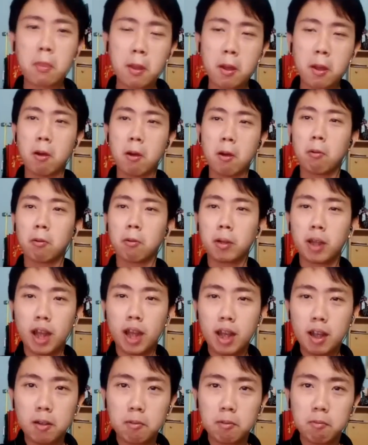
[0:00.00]

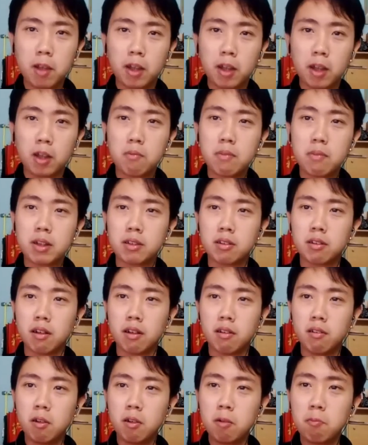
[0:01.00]
Okay, thank you, Mr.
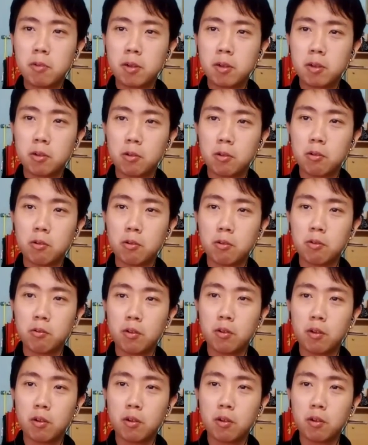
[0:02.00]
Ariel. So
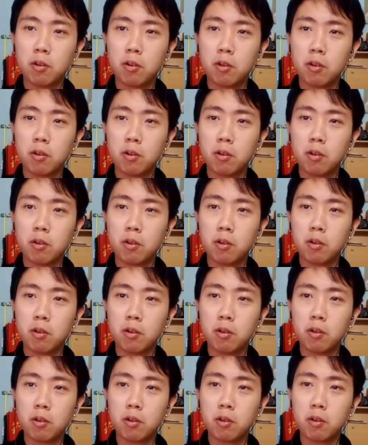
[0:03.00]
we'll move on to the
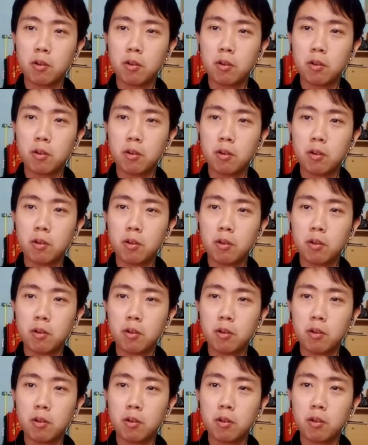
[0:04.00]
next
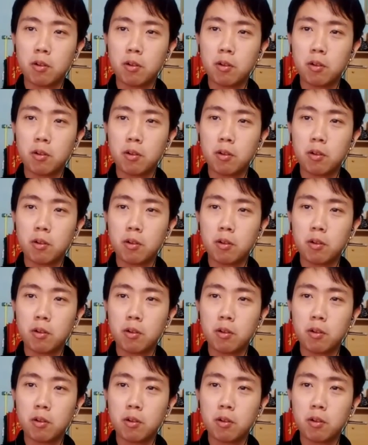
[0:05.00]
question.